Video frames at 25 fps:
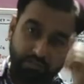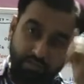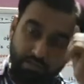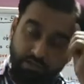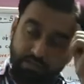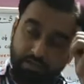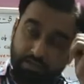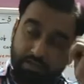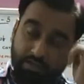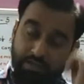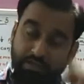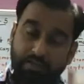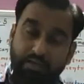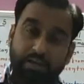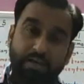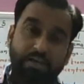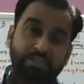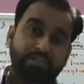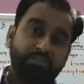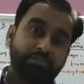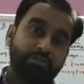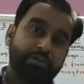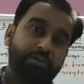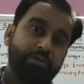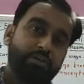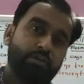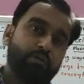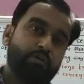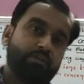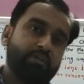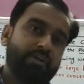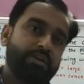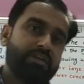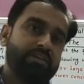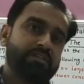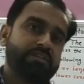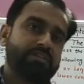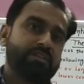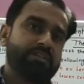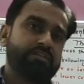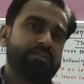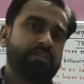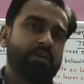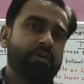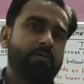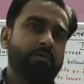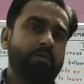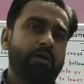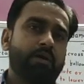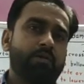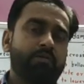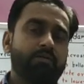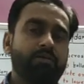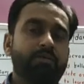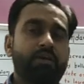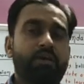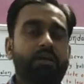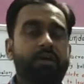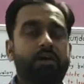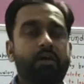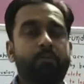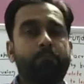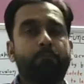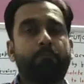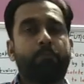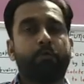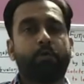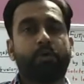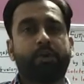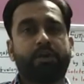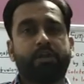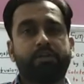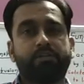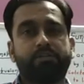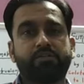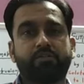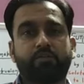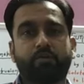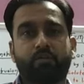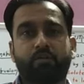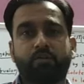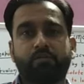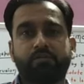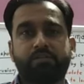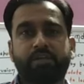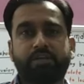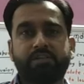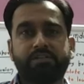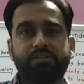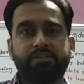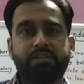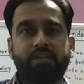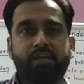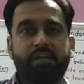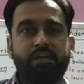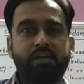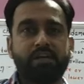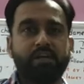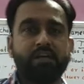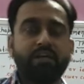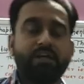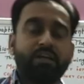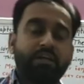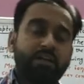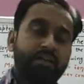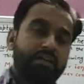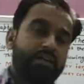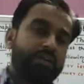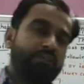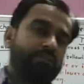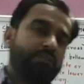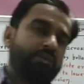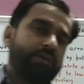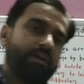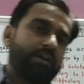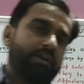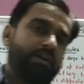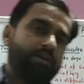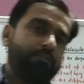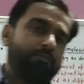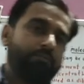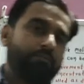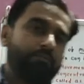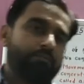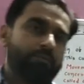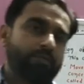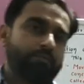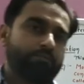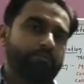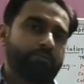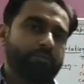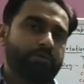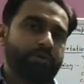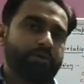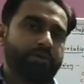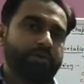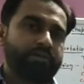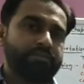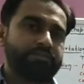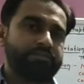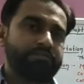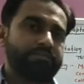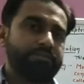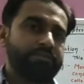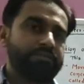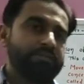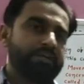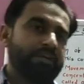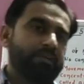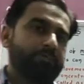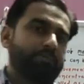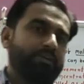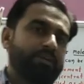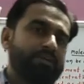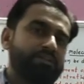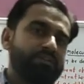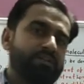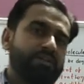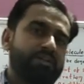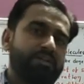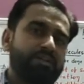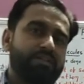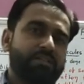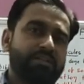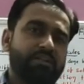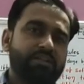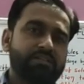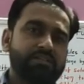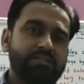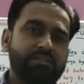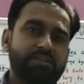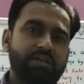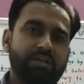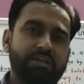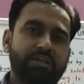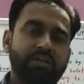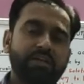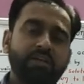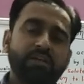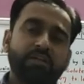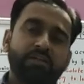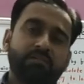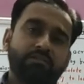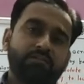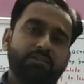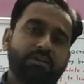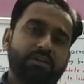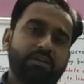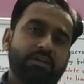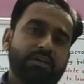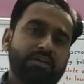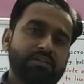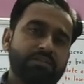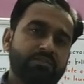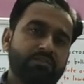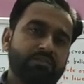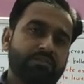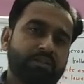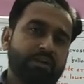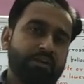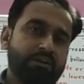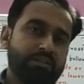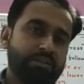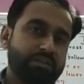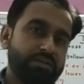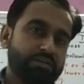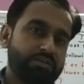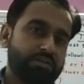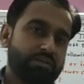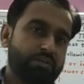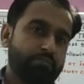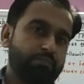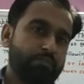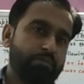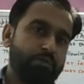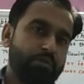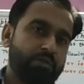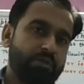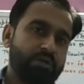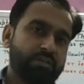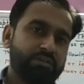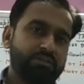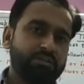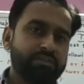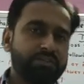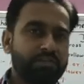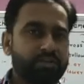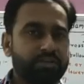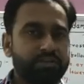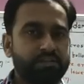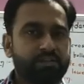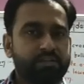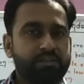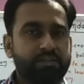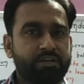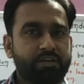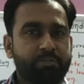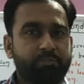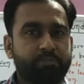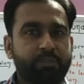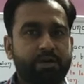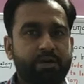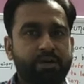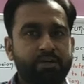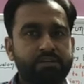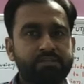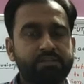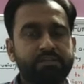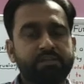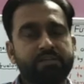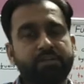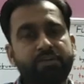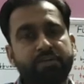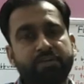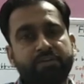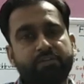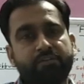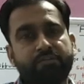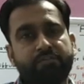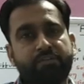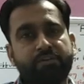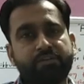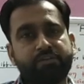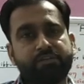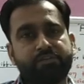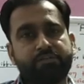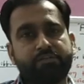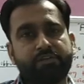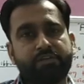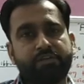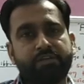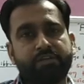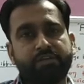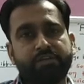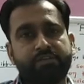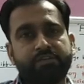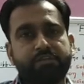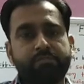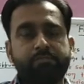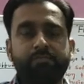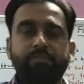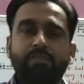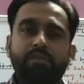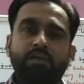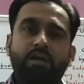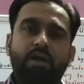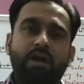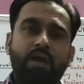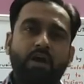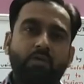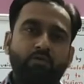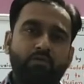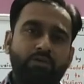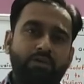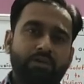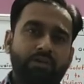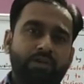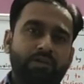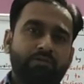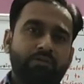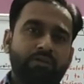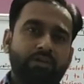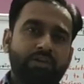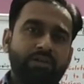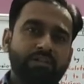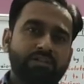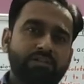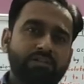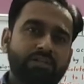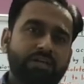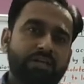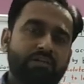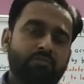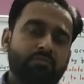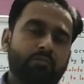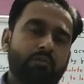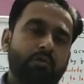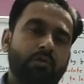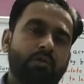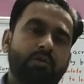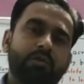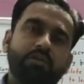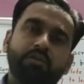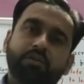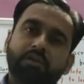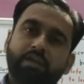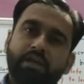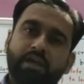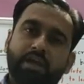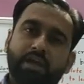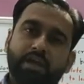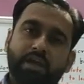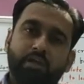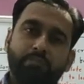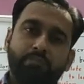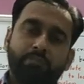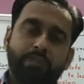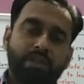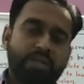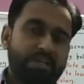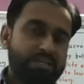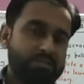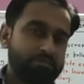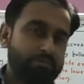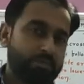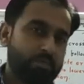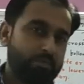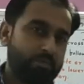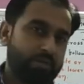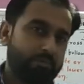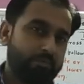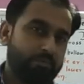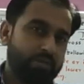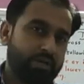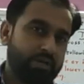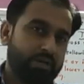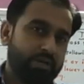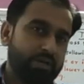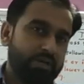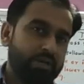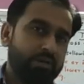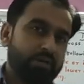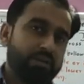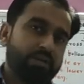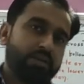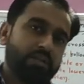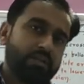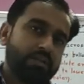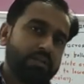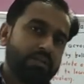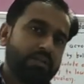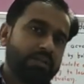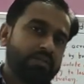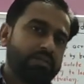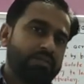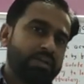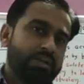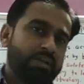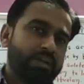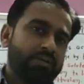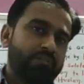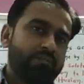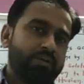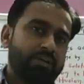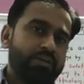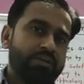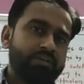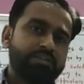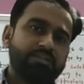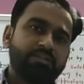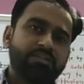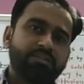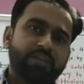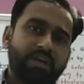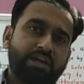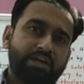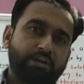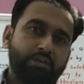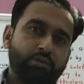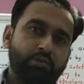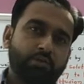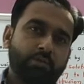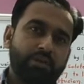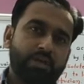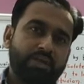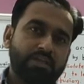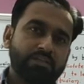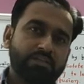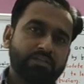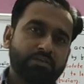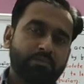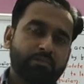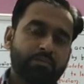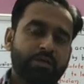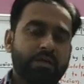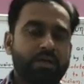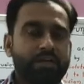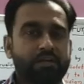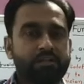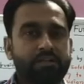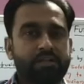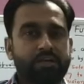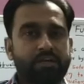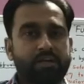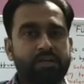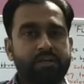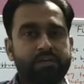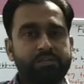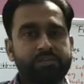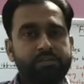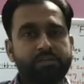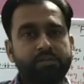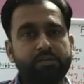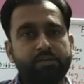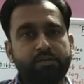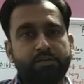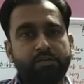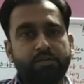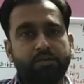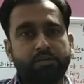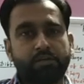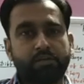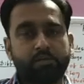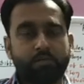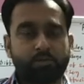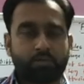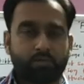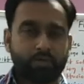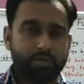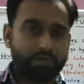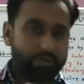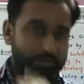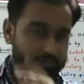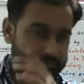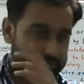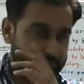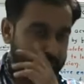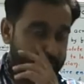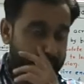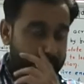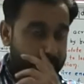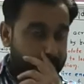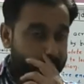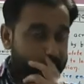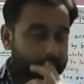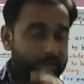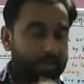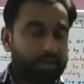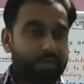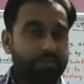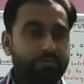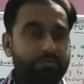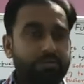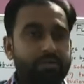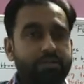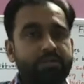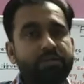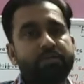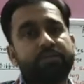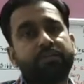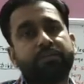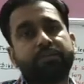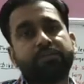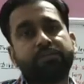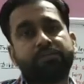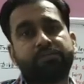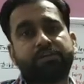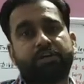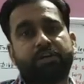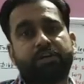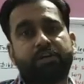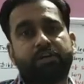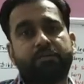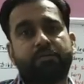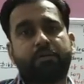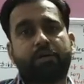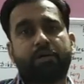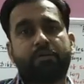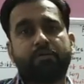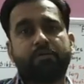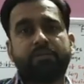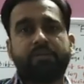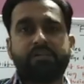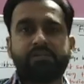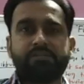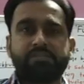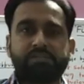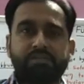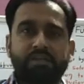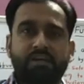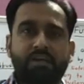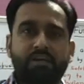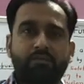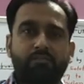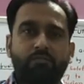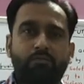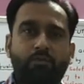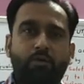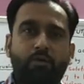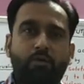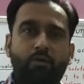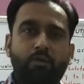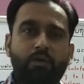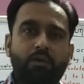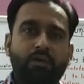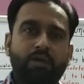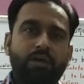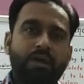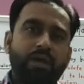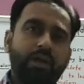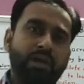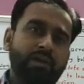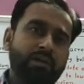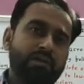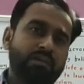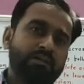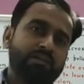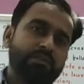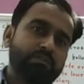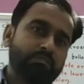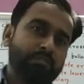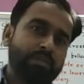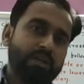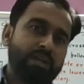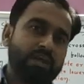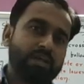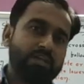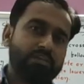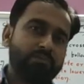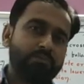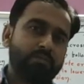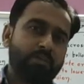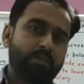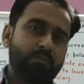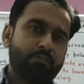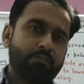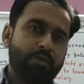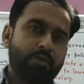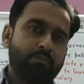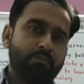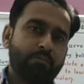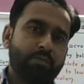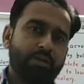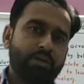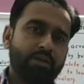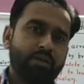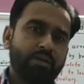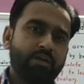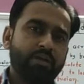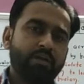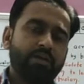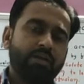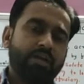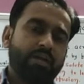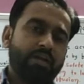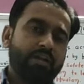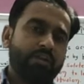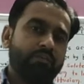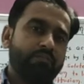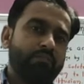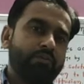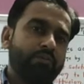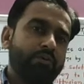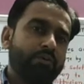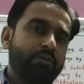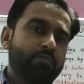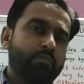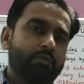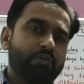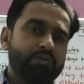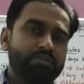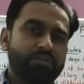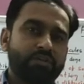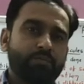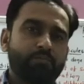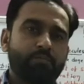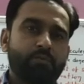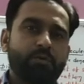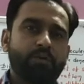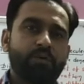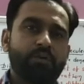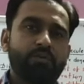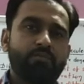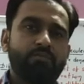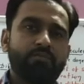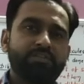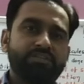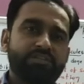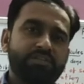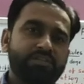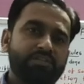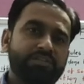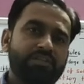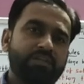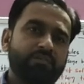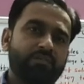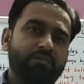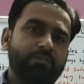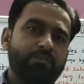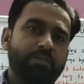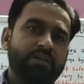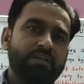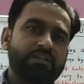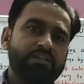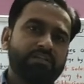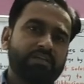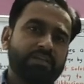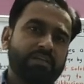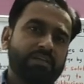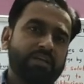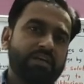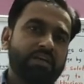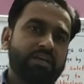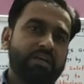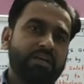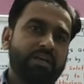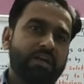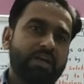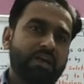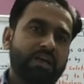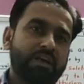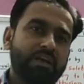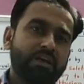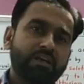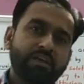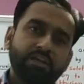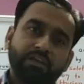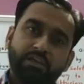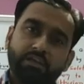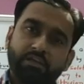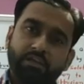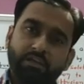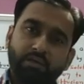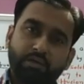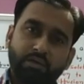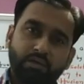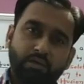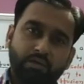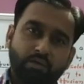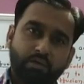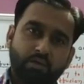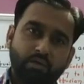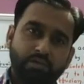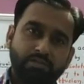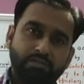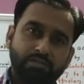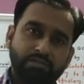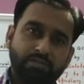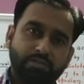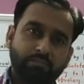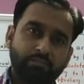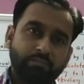In last video we discussed about the components of the cell, different type of components which are present in the cell. We classified these components in three parts. First one is outer covering, cell wall and plasma membrane. The second one is cytoplasm and third is nucleus. Then we study about the cell wall and plasma membrane and the fluid mosaic model which is given by Singer and Nicholson.